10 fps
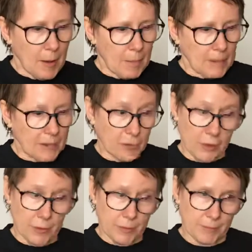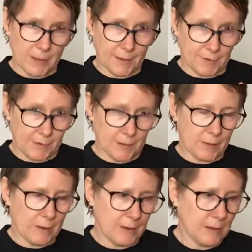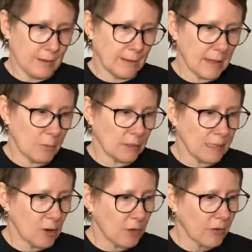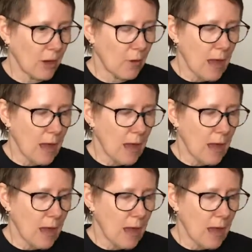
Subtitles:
But there's other things that they will need also.